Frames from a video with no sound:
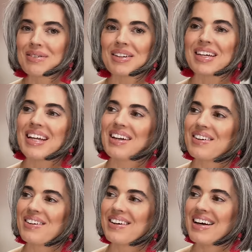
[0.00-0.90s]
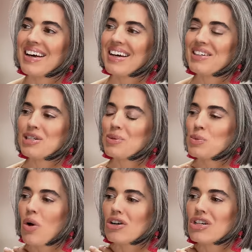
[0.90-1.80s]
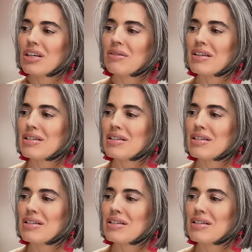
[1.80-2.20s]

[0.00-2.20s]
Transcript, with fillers: I was looking at her uh, and she was washing